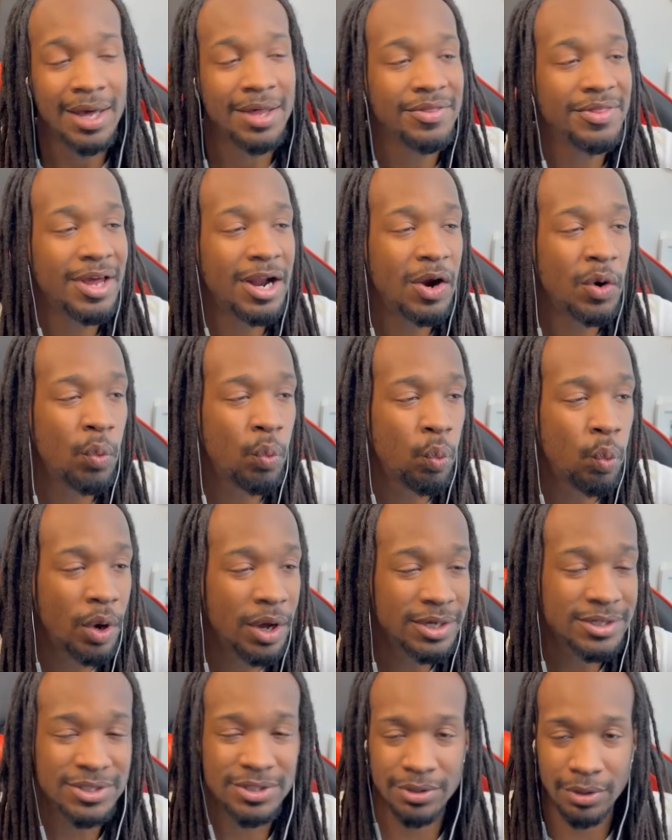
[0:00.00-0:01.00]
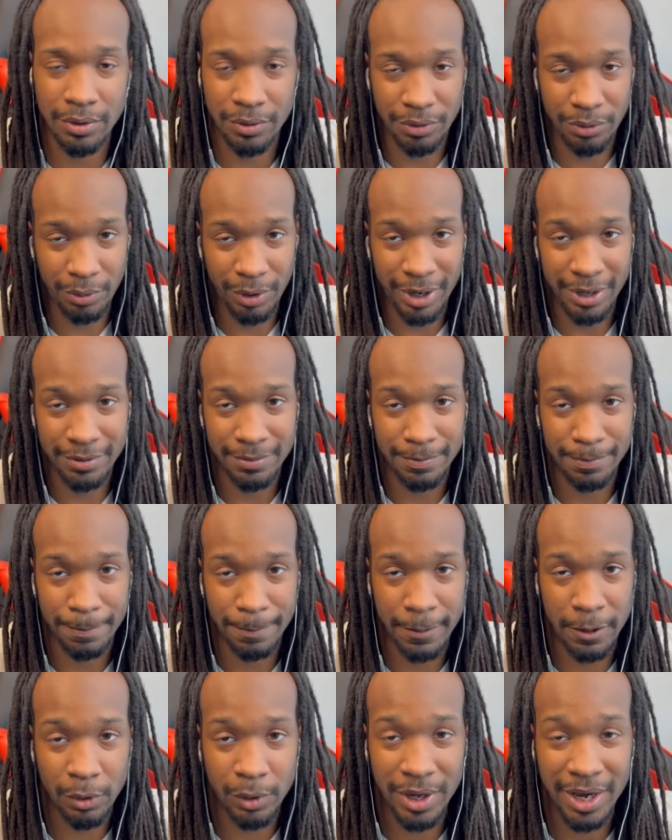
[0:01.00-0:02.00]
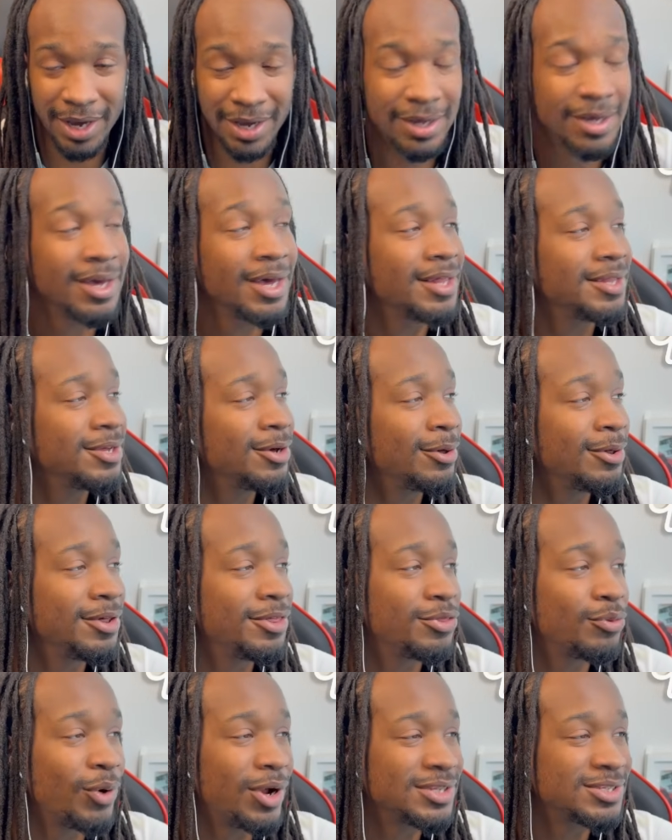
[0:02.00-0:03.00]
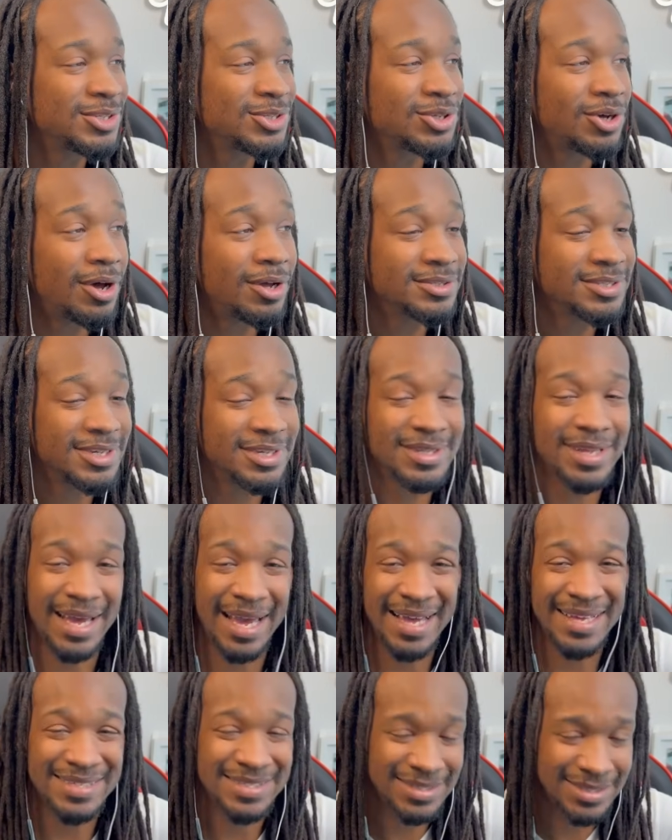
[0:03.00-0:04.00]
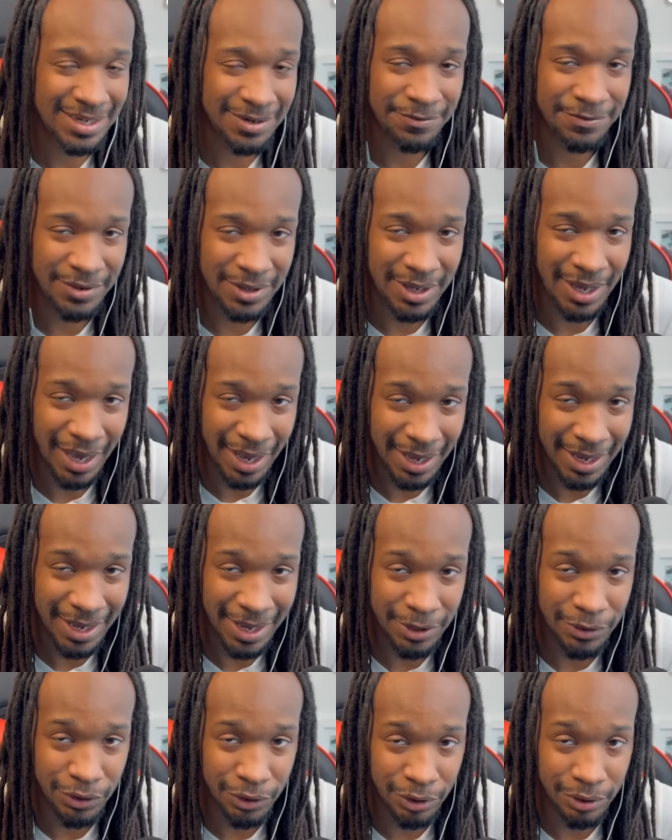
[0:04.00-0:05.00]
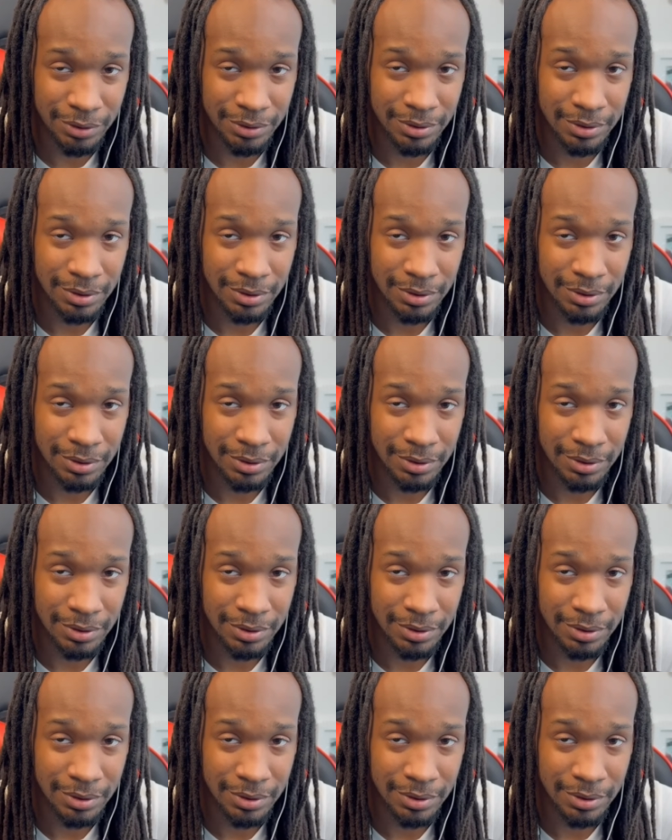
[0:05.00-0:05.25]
There was no threat, okay? The only threat to Dalton is Tiffany A. Henyard.